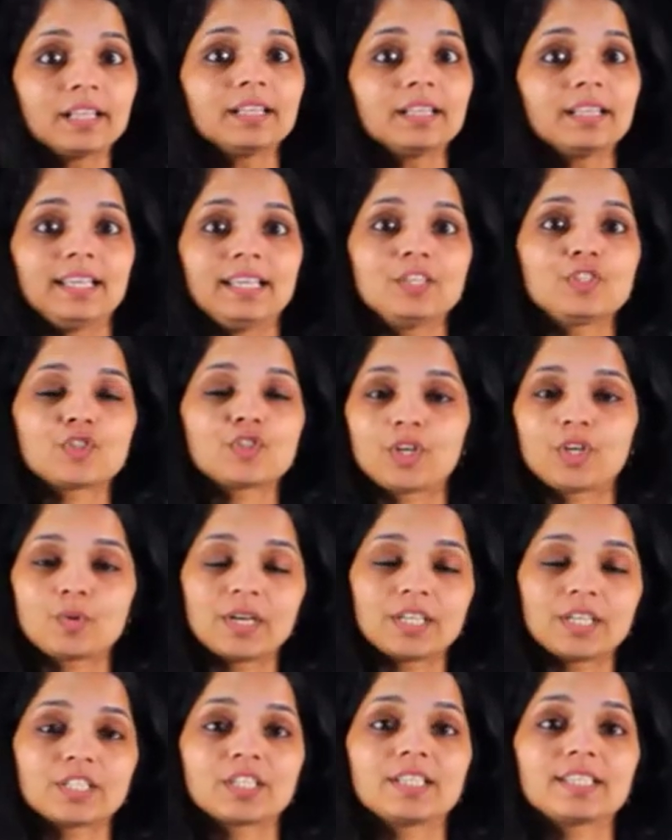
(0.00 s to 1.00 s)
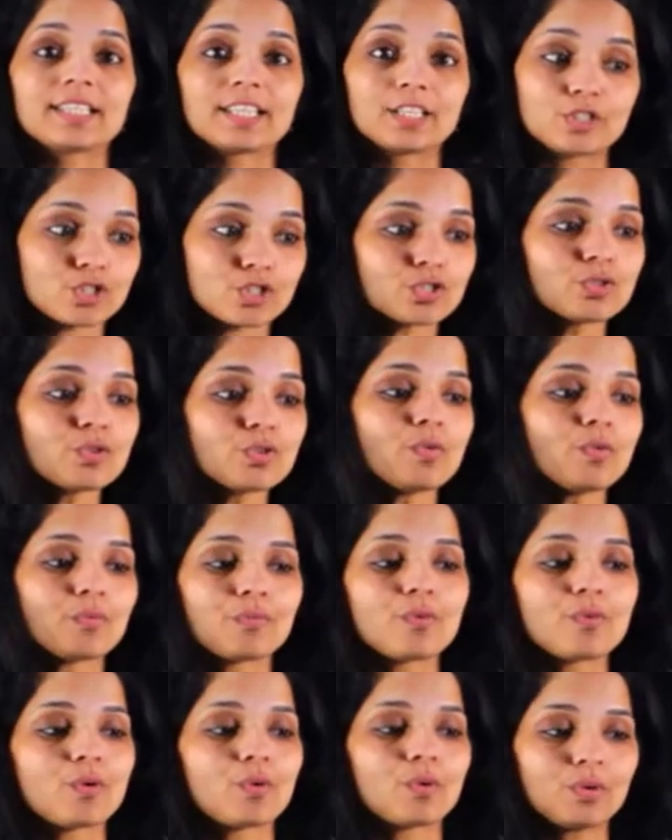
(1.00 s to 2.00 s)
these two equations are true
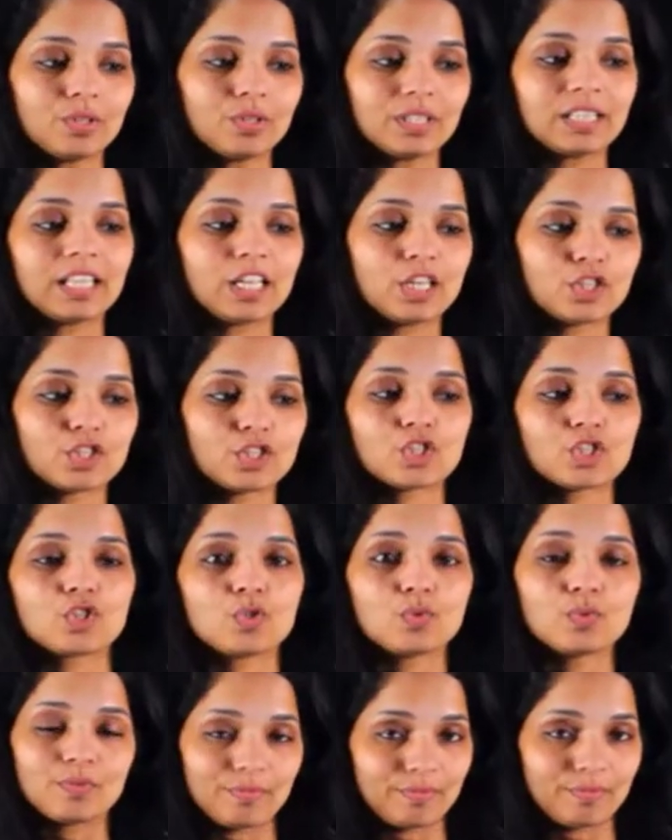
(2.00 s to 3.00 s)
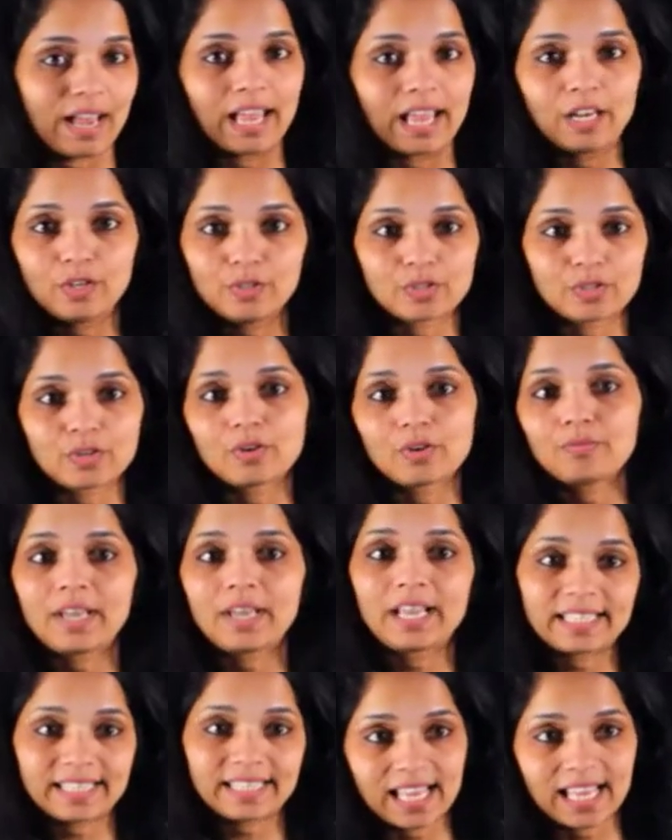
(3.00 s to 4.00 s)
for these two values of
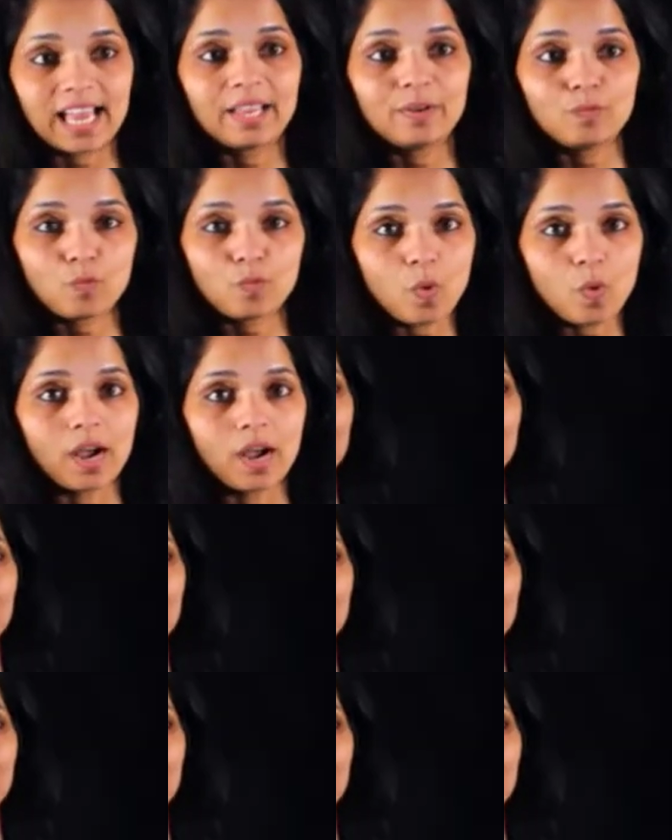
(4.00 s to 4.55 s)
x and y.